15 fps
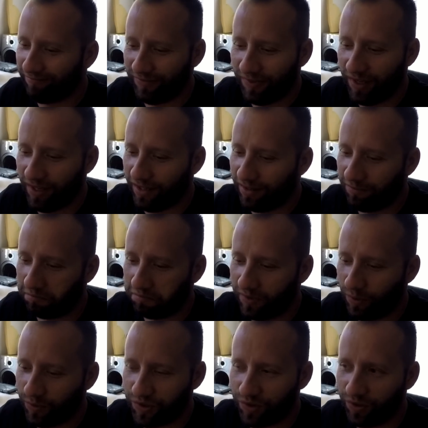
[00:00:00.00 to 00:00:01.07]
yeah,
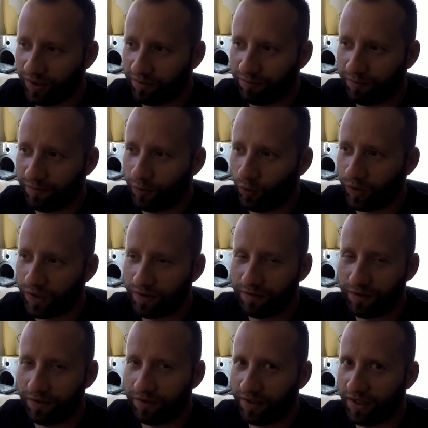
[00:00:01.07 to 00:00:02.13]
I was doing
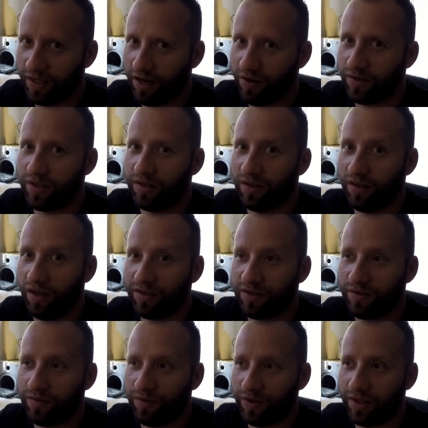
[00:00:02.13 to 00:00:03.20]
14-15 hours in the
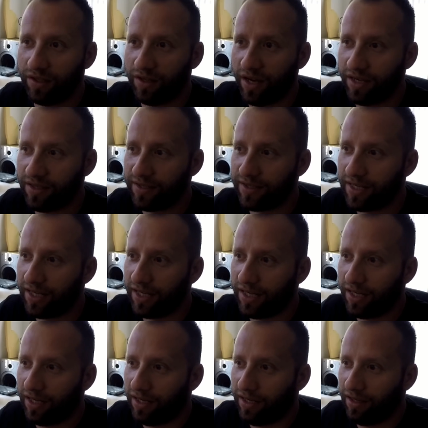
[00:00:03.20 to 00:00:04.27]
last 3 days.
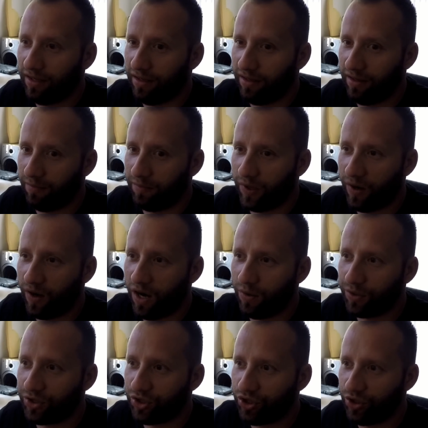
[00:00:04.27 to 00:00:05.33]
The car
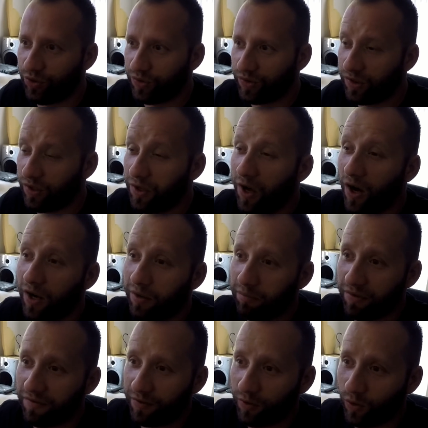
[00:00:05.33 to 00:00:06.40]
was tuned the night
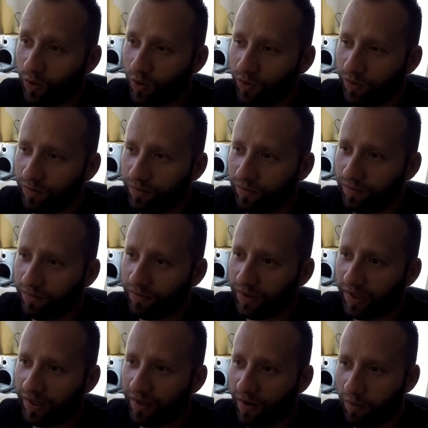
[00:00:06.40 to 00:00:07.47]
before
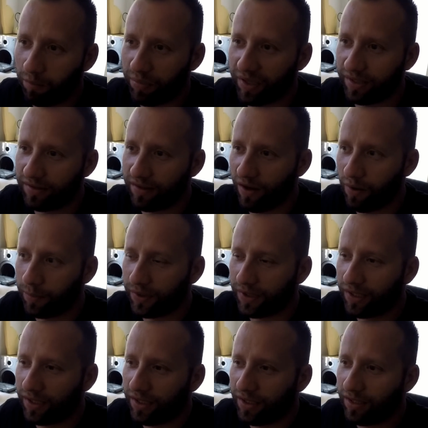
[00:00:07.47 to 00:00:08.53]
it got picked up,
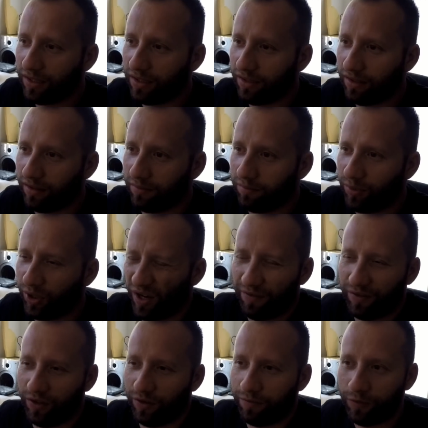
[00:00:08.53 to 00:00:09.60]
but
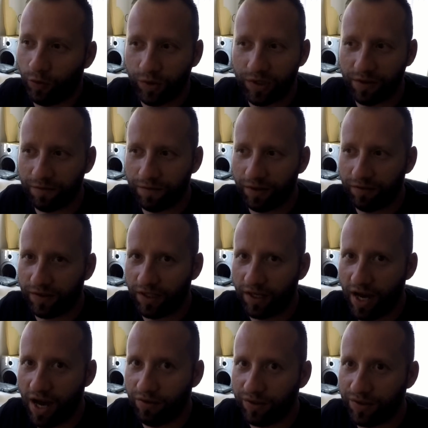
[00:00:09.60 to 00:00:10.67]
after 14-15
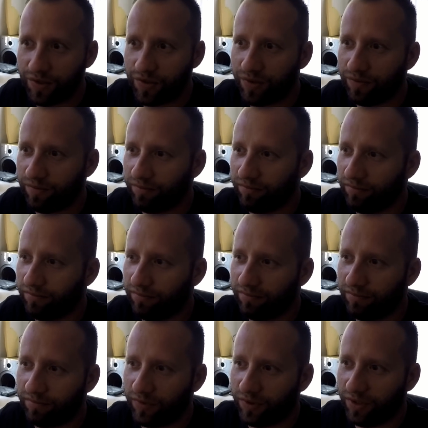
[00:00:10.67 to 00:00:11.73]
hours,
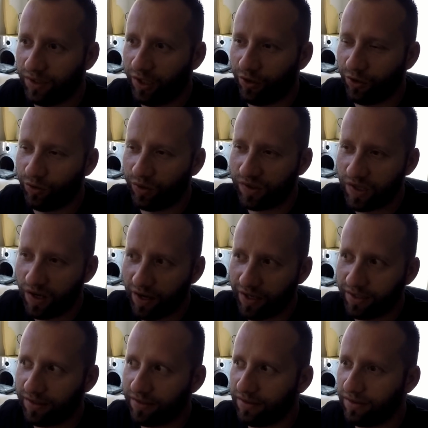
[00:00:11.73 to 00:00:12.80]
you know, you're
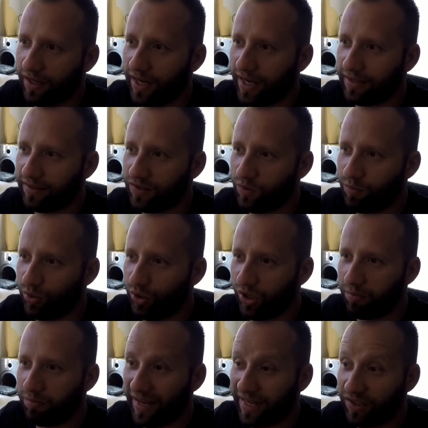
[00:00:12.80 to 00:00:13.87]
tired, and to put
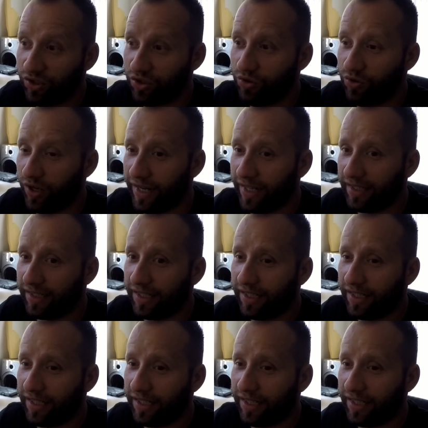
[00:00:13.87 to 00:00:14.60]
a bass tune on it,